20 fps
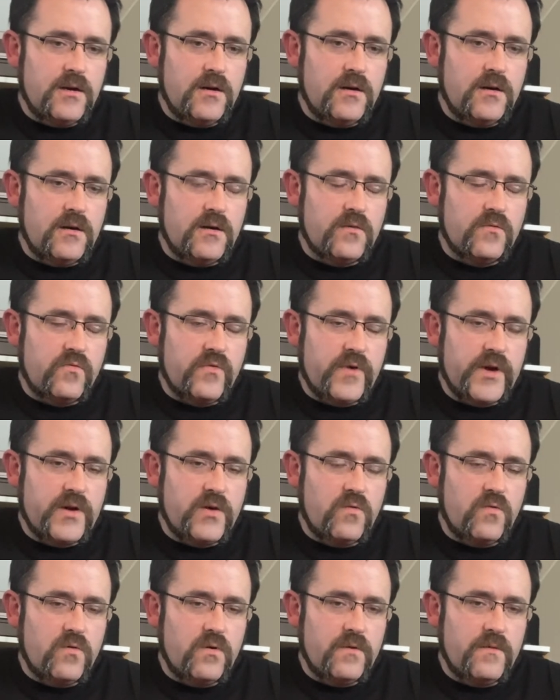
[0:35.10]
on
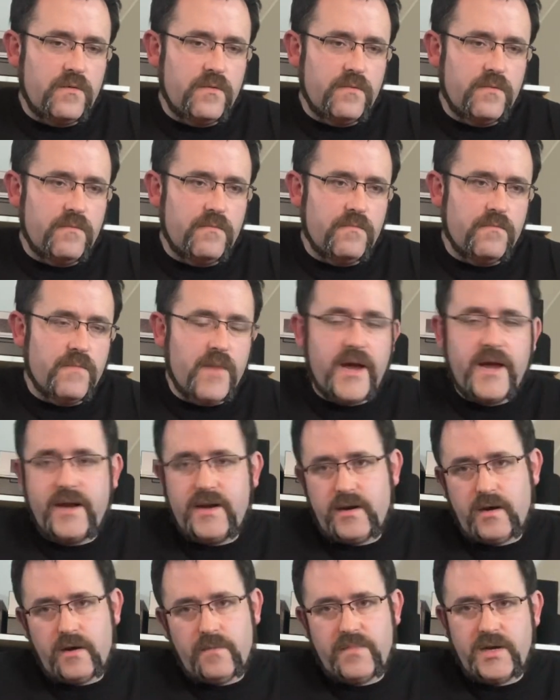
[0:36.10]
record may
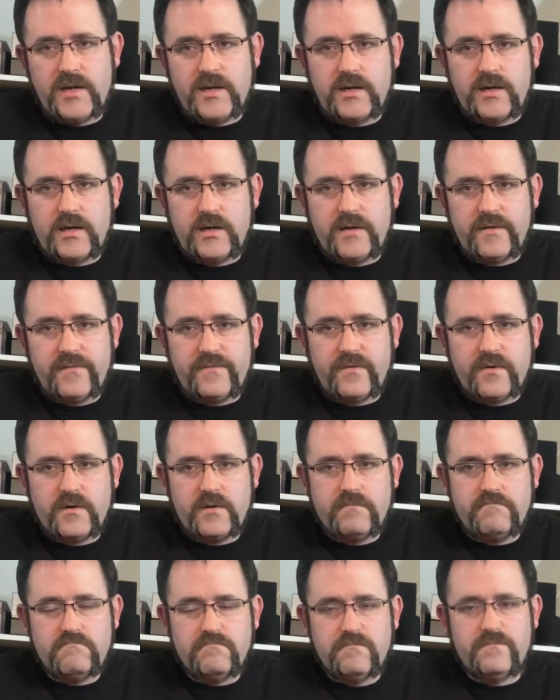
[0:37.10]
end up being a little different.
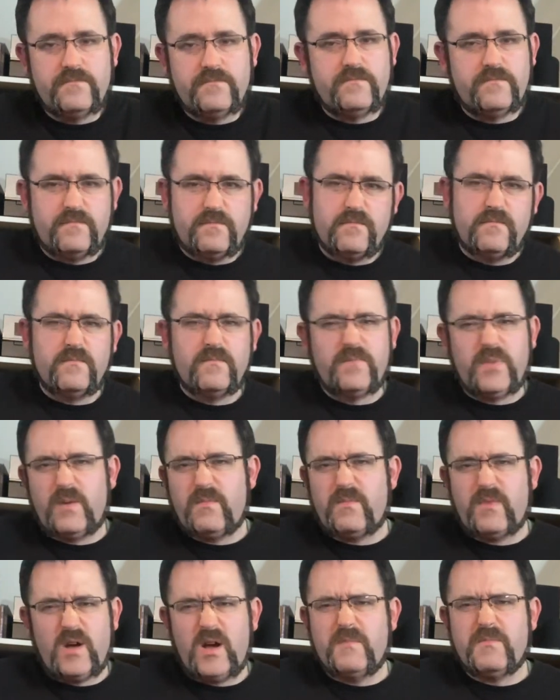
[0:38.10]

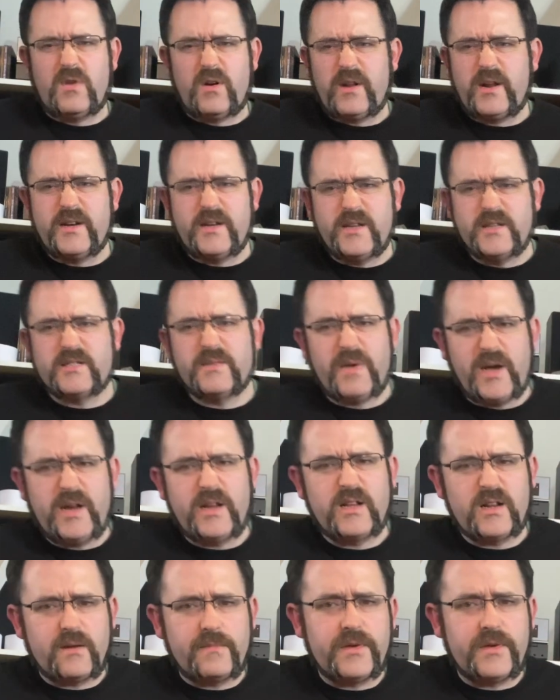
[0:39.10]
But I'm not anticipating
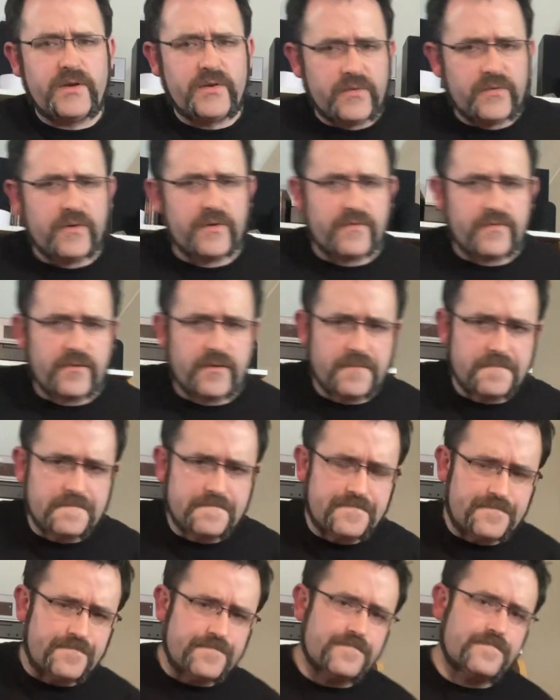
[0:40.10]
it'll be too different.
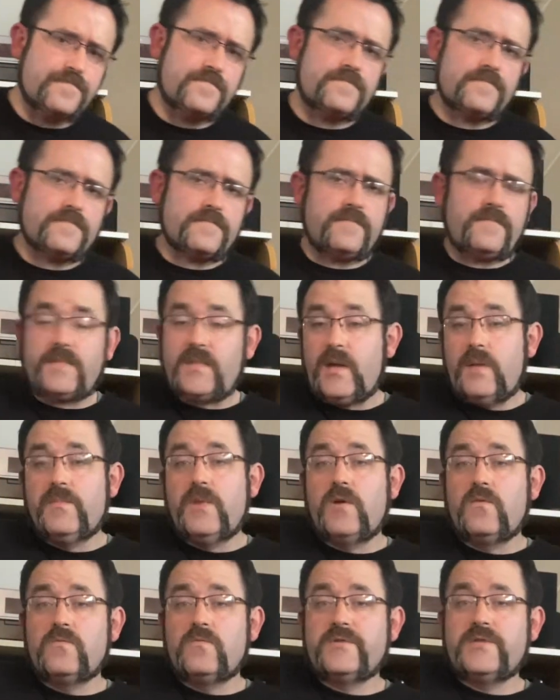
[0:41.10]

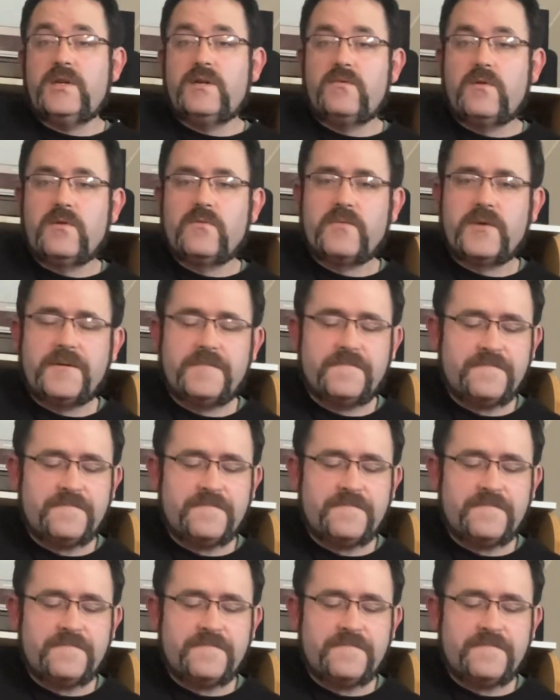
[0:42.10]
But we'll see, won't we?